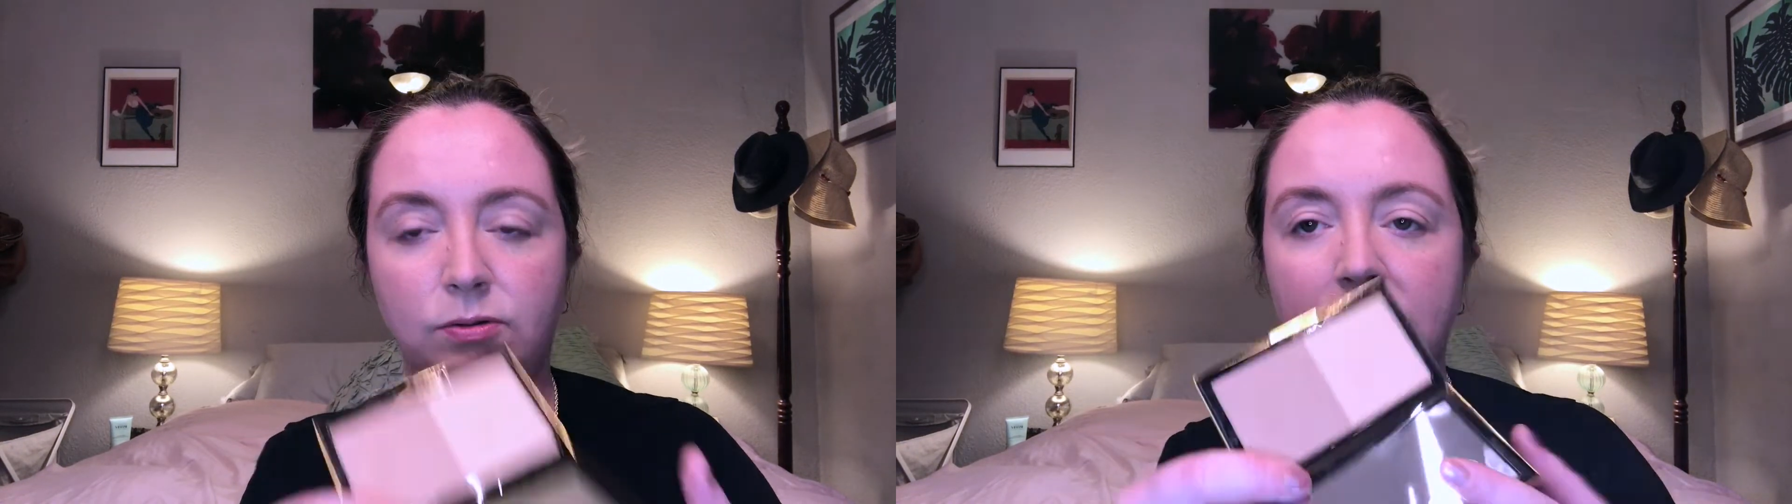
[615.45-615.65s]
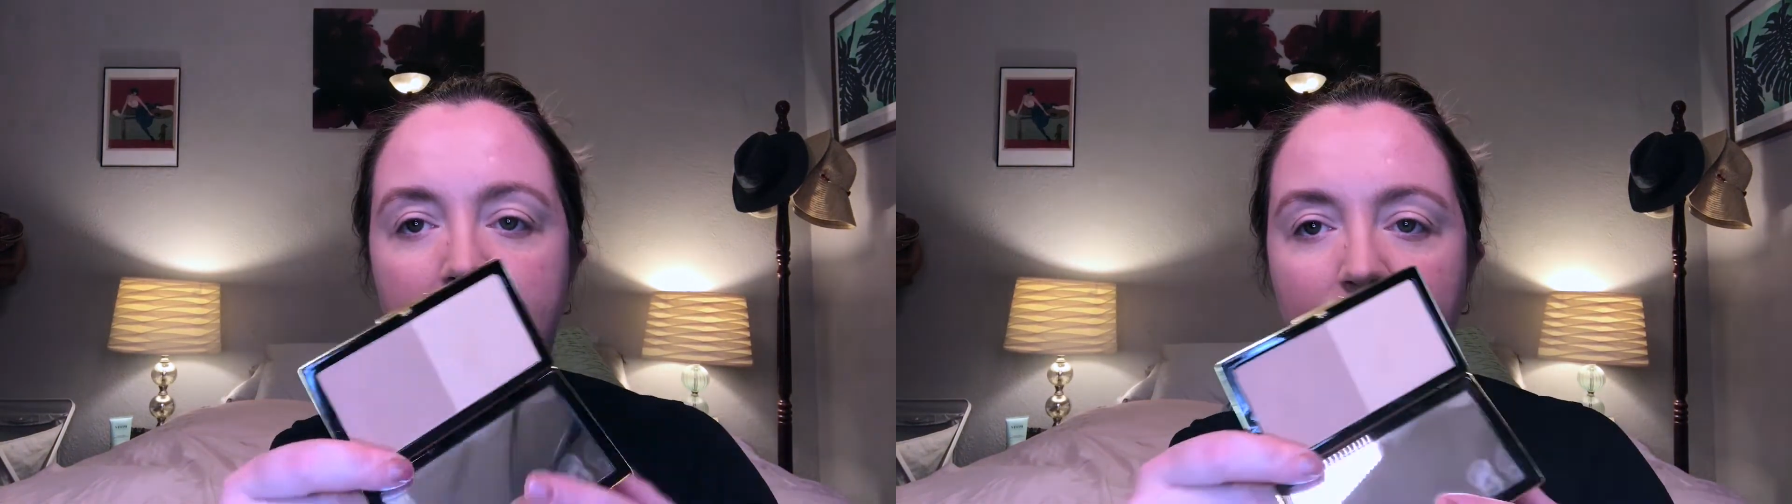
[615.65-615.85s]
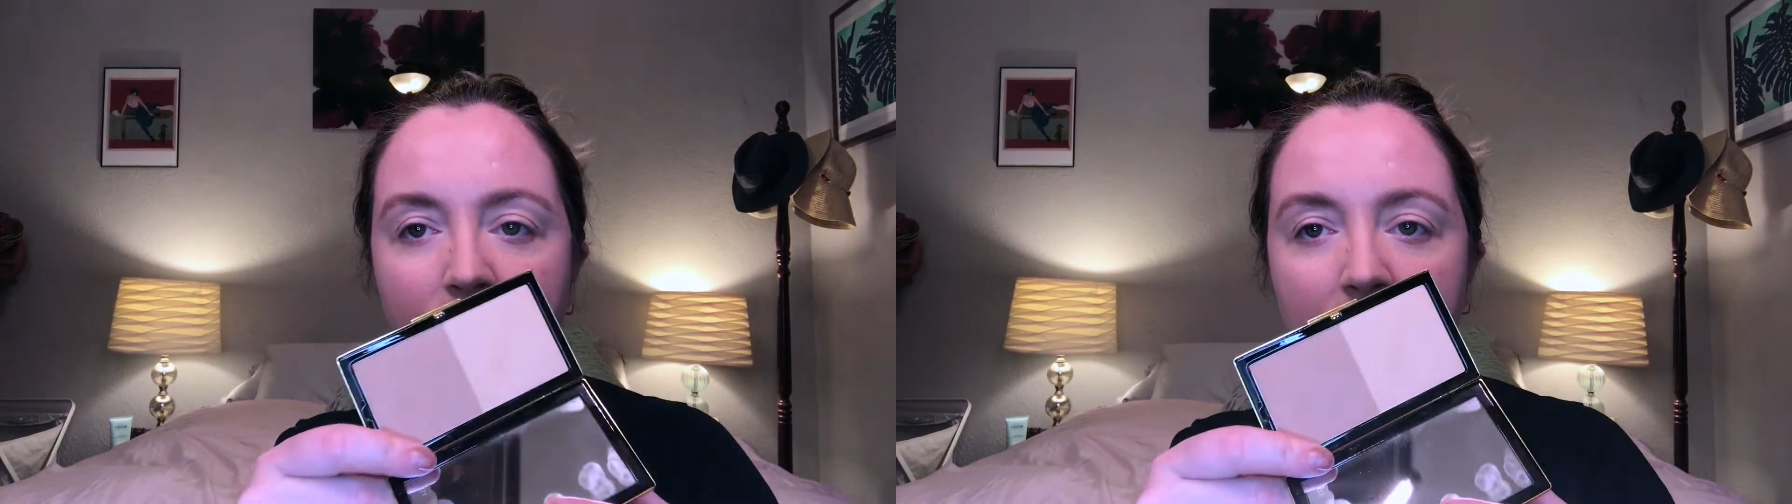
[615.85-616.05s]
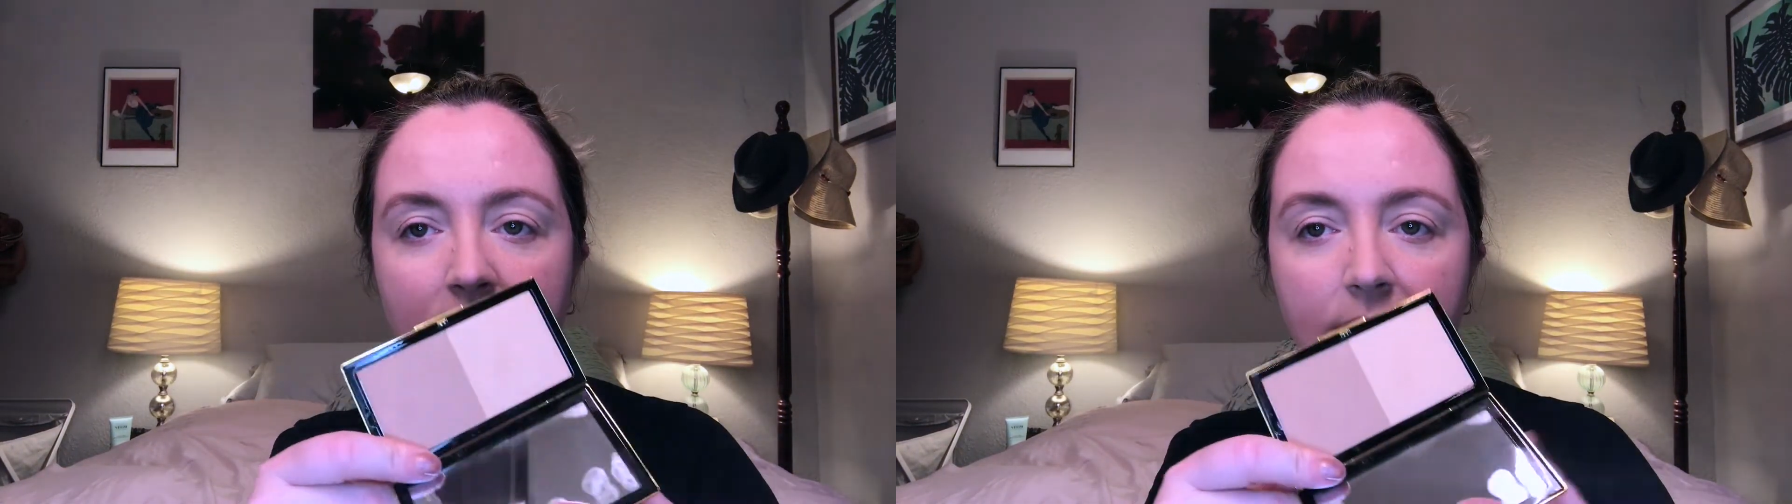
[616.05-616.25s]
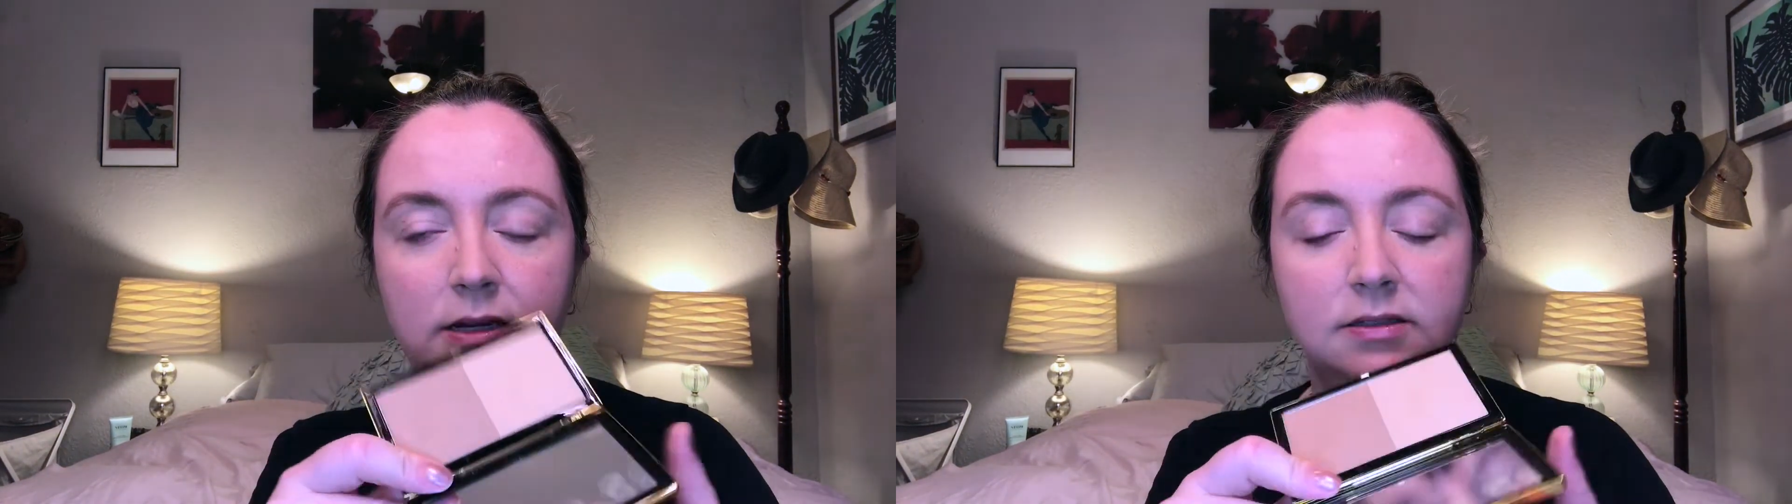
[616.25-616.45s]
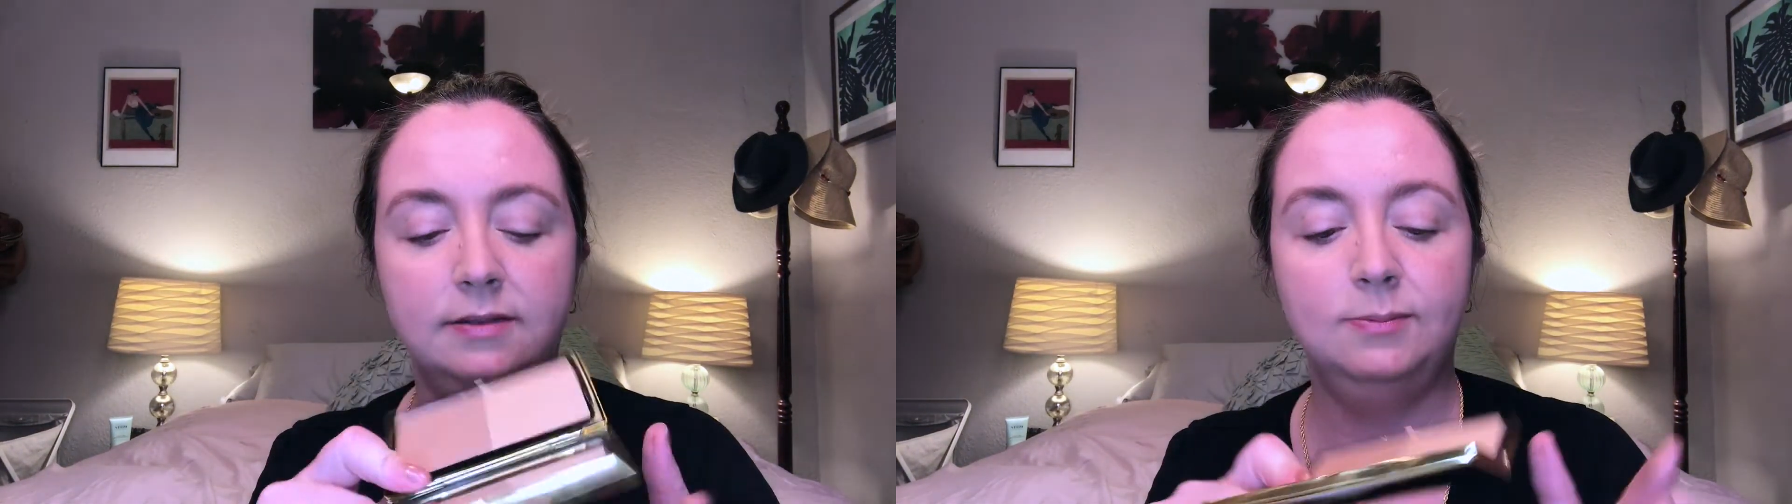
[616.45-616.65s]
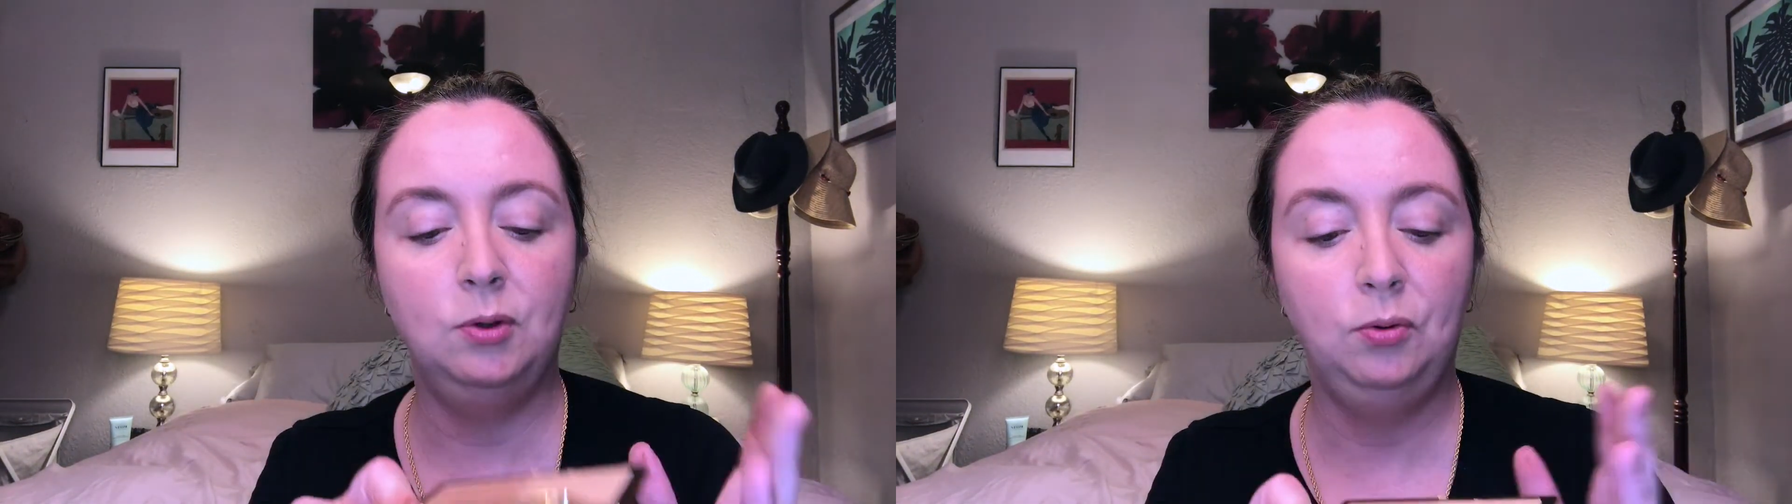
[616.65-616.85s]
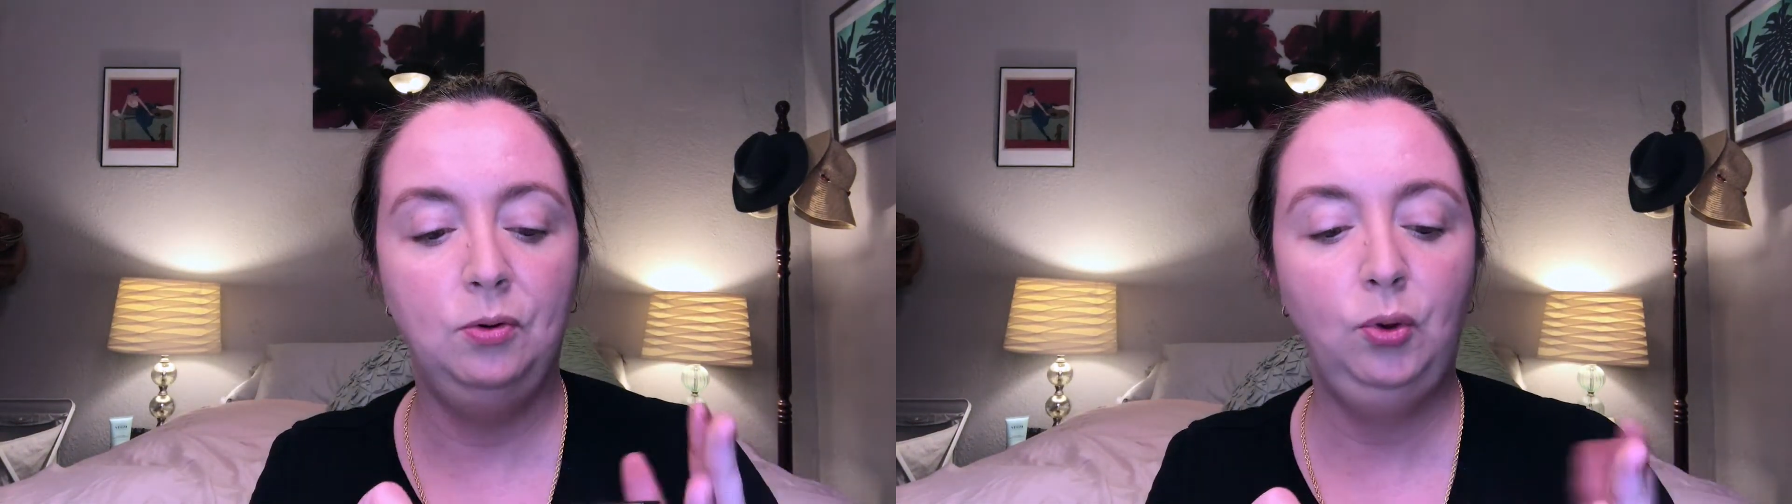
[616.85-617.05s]
silky
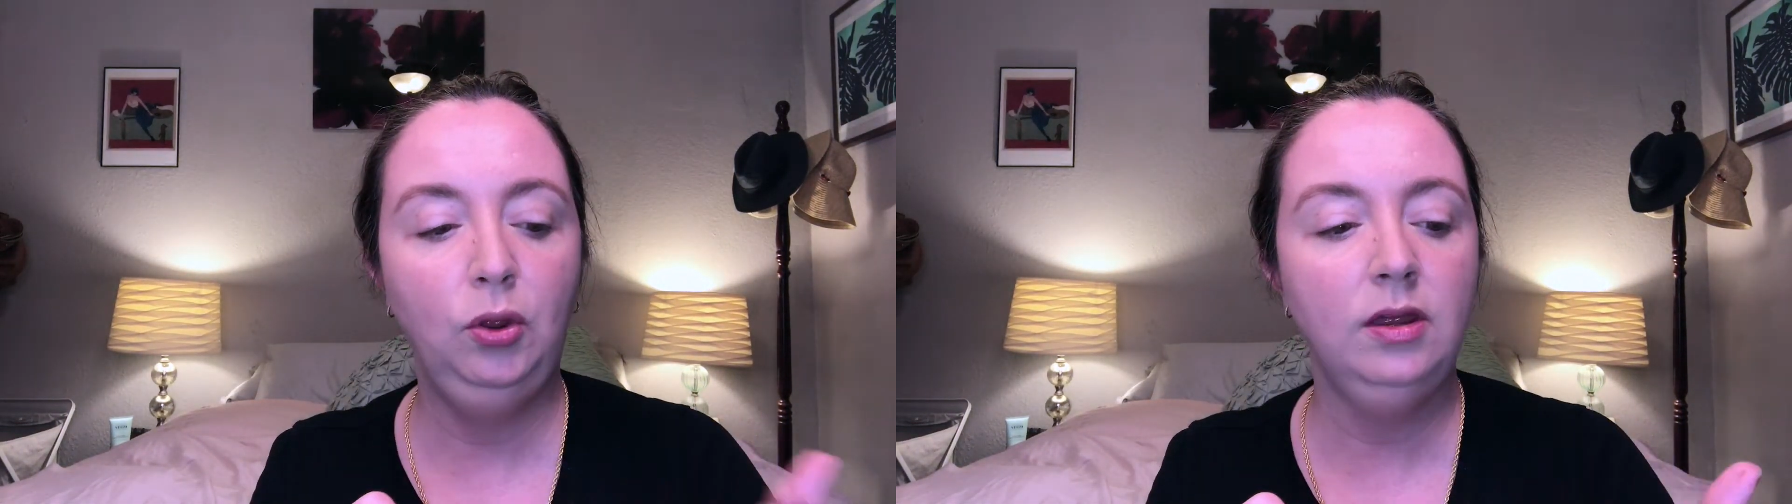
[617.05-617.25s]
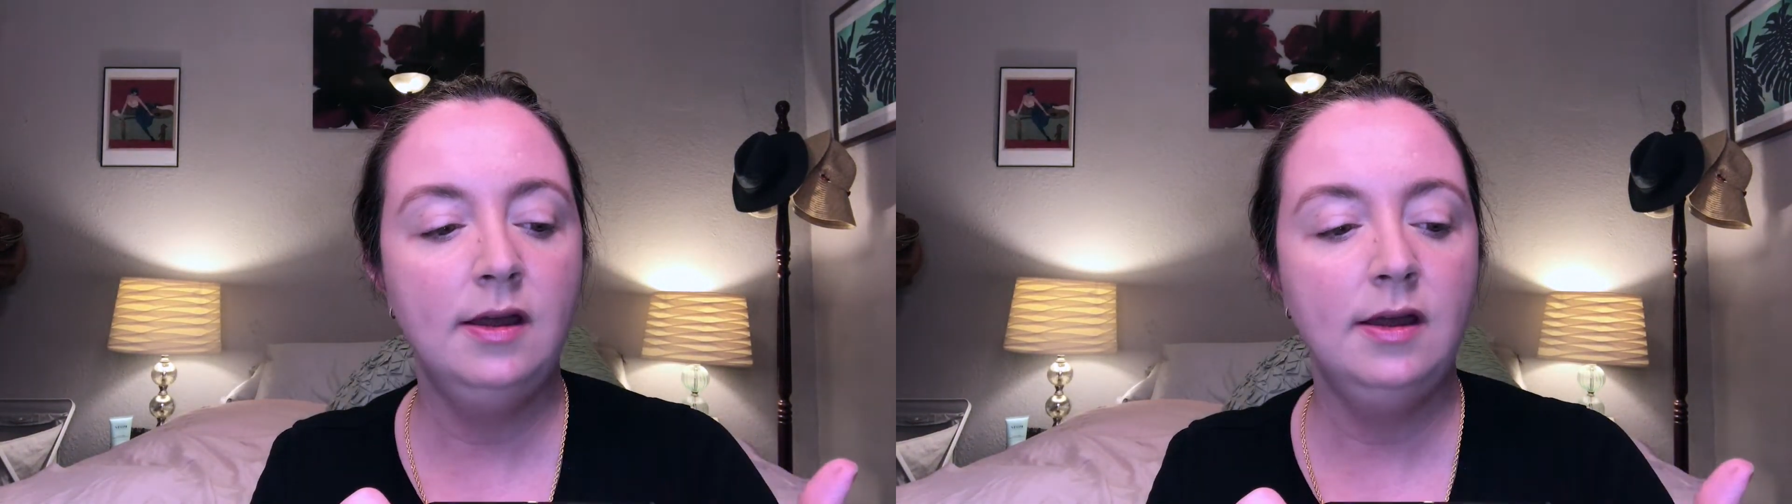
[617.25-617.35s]
smooth.